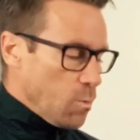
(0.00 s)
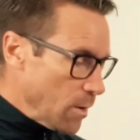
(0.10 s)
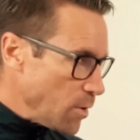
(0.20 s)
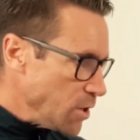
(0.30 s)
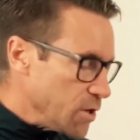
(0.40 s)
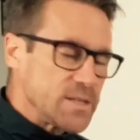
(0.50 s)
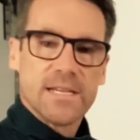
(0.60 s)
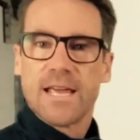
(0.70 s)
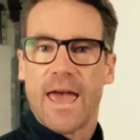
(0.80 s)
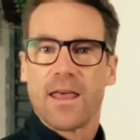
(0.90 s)
We will use
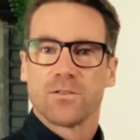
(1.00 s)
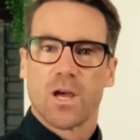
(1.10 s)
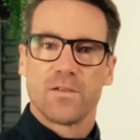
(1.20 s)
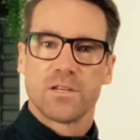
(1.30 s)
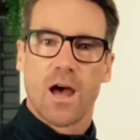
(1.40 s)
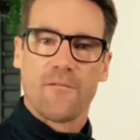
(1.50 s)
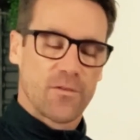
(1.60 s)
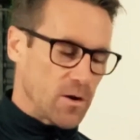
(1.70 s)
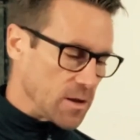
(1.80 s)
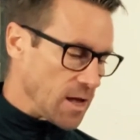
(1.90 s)
these handles over time
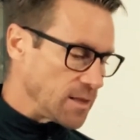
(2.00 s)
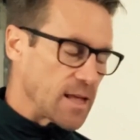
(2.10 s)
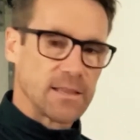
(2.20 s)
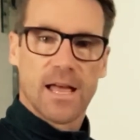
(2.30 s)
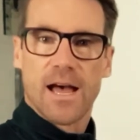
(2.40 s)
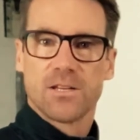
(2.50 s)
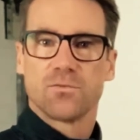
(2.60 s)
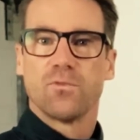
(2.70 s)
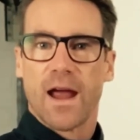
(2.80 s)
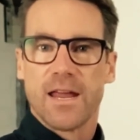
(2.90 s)
for a large
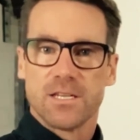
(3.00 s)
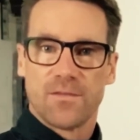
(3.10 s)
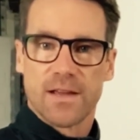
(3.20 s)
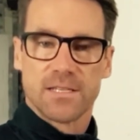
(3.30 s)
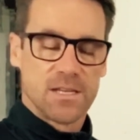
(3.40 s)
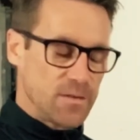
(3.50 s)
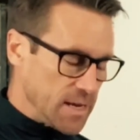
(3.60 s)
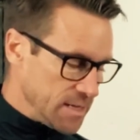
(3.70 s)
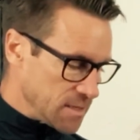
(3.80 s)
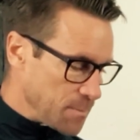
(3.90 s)
range of
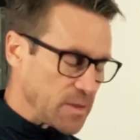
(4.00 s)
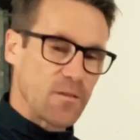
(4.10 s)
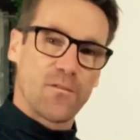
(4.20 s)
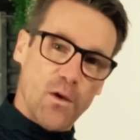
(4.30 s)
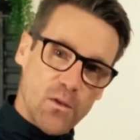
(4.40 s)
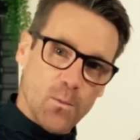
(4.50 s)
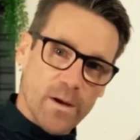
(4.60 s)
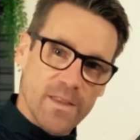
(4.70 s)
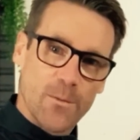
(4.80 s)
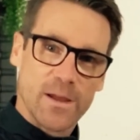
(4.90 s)
activities, but the first
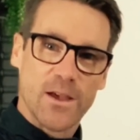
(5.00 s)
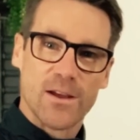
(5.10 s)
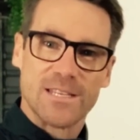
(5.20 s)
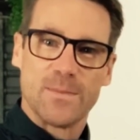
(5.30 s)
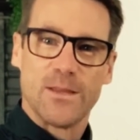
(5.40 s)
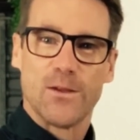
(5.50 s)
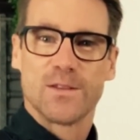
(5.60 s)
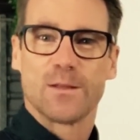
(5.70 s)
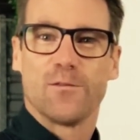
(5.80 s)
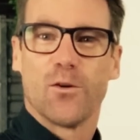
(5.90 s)
one that we're going to be
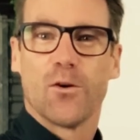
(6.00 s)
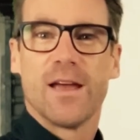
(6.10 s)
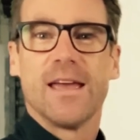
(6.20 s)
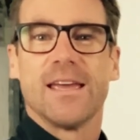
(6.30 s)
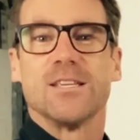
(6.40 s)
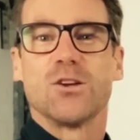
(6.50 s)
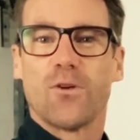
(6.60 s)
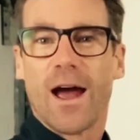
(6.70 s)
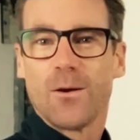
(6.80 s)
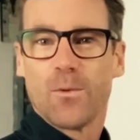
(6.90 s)
using them for is
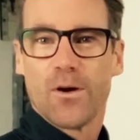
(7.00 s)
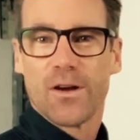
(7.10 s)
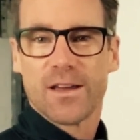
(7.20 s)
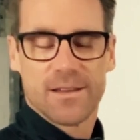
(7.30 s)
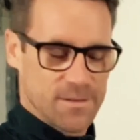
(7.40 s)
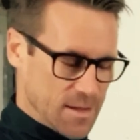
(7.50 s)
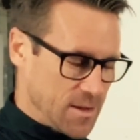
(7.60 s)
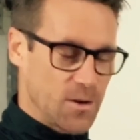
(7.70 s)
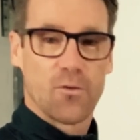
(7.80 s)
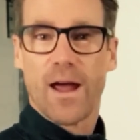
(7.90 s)
groundwork,
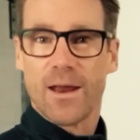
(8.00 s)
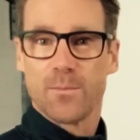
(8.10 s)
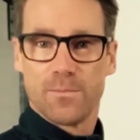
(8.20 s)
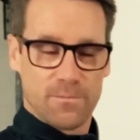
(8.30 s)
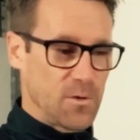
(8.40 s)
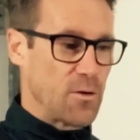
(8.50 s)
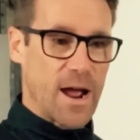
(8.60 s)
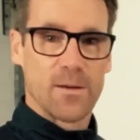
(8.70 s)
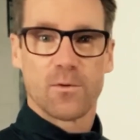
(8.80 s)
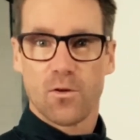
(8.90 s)

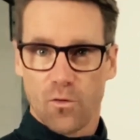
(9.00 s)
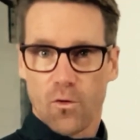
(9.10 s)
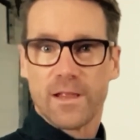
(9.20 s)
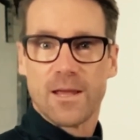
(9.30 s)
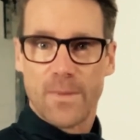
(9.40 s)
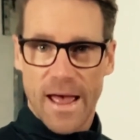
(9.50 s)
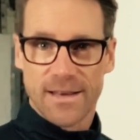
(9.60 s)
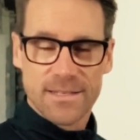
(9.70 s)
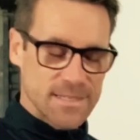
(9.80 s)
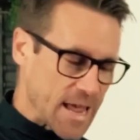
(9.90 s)
ground crawling
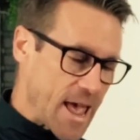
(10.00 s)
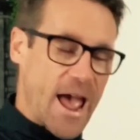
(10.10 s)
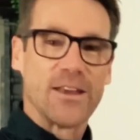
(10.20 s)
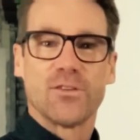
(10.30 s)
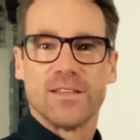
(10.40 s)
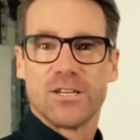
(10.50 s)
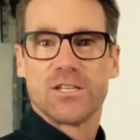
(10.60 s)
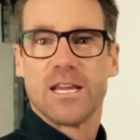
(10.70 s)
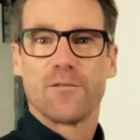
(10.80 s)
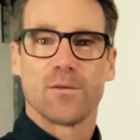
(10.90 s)
patterns, and
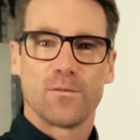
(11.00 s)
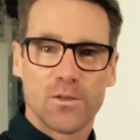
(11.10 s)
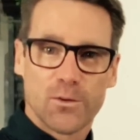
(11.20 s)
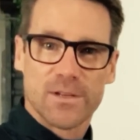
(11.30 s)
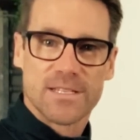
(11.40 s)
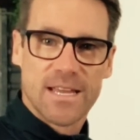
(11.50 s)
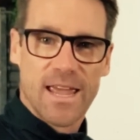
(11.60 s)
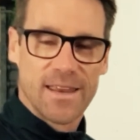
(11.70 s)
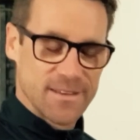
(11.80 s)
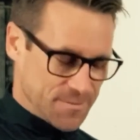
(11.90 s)
transitioning from floor to
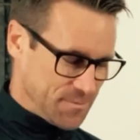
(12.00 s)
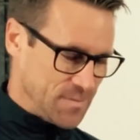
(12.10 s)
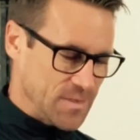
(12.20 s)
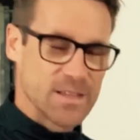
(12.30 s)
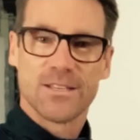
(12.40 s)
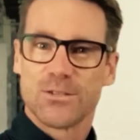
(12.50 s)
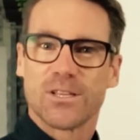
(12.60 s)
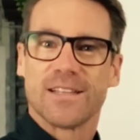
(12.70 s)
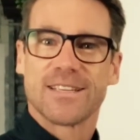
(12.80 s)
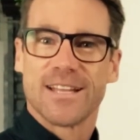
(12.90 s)
stand.
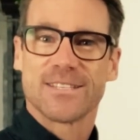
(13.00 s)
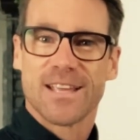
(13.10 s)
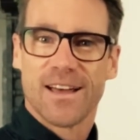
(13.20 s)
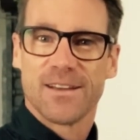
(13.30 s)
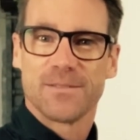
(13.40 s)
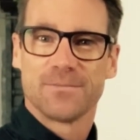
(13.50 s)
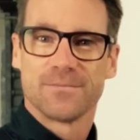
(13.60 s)
So let's get started.